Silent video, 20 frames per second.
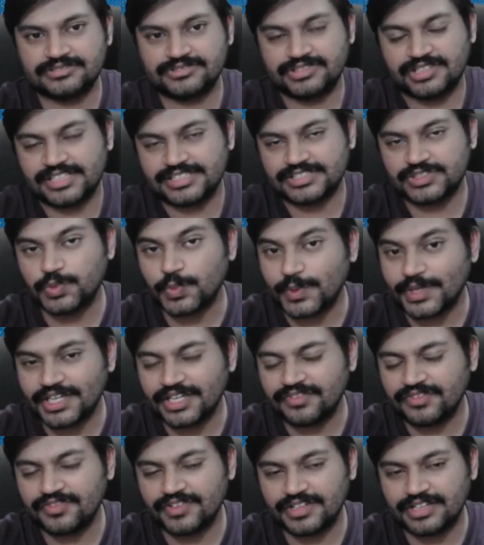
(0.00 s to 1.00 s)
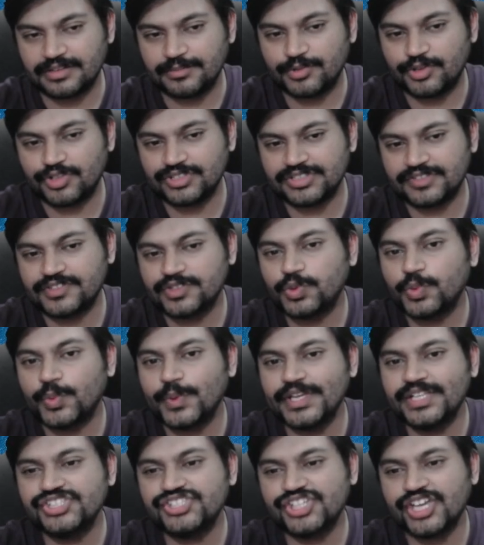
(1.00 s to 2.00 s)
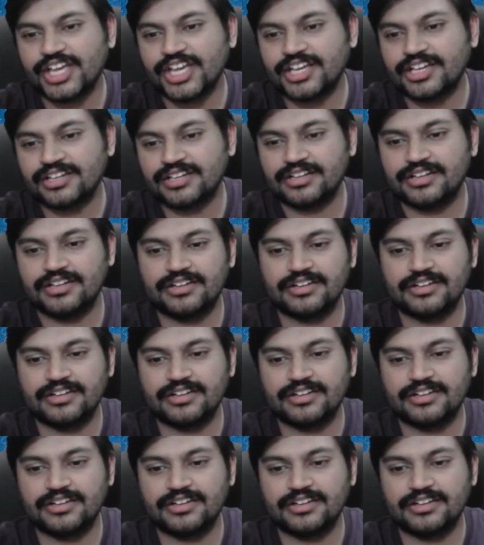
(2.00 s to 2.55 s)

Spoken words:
task very difficult, because after queen check,